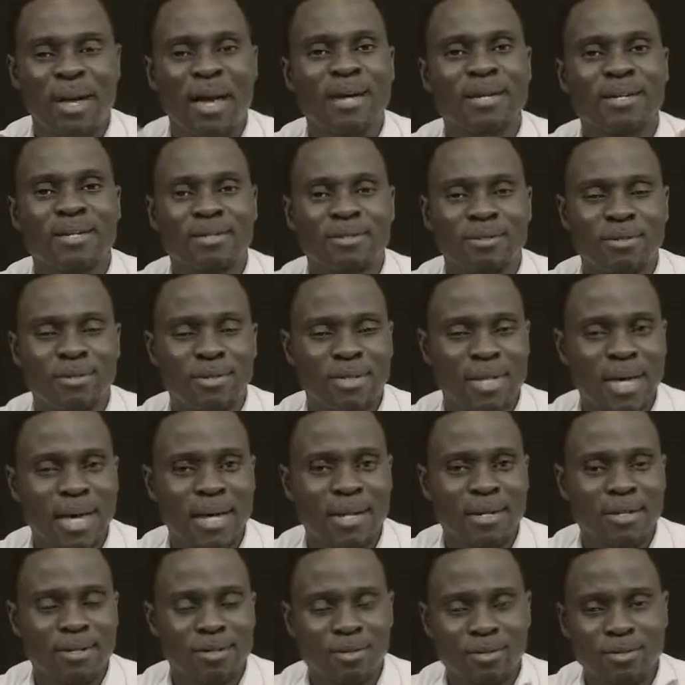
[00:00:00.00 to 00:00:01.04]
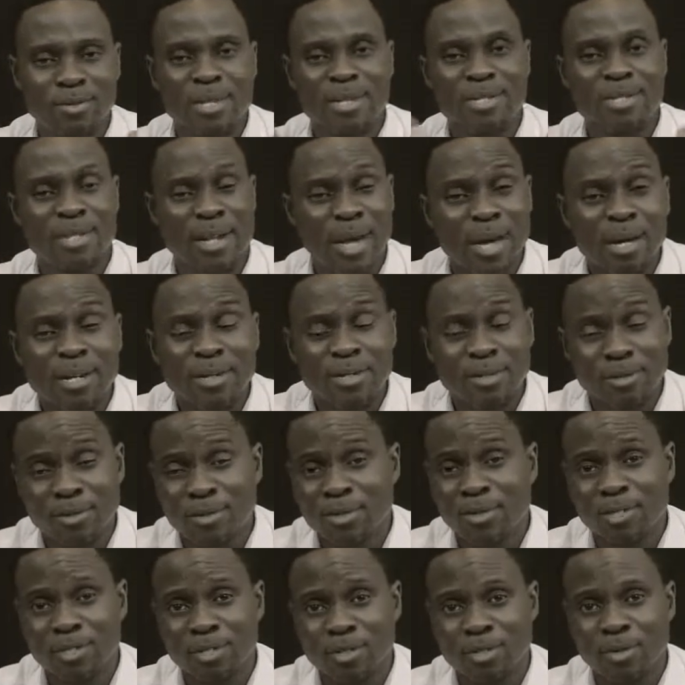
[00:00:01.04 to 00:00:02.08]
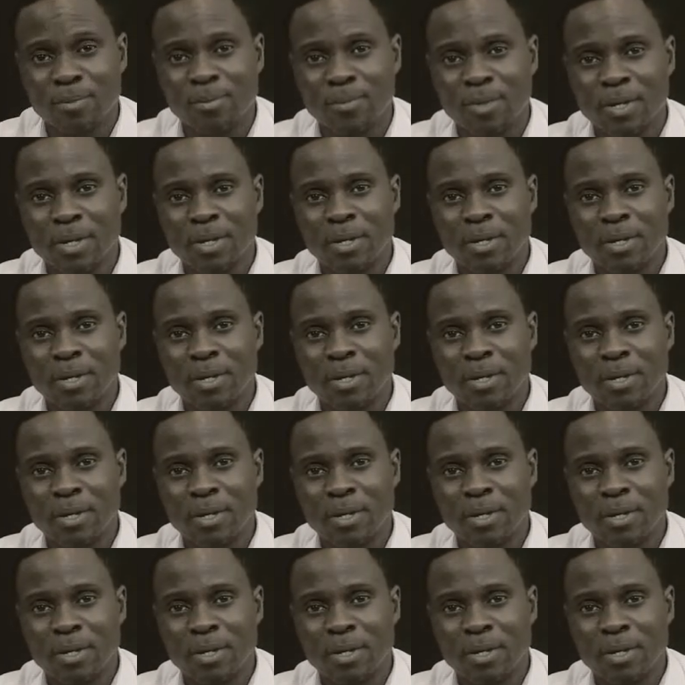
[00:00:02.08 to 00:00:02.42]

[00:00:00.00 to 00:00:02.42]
I can do, dad can do this, I can do this too.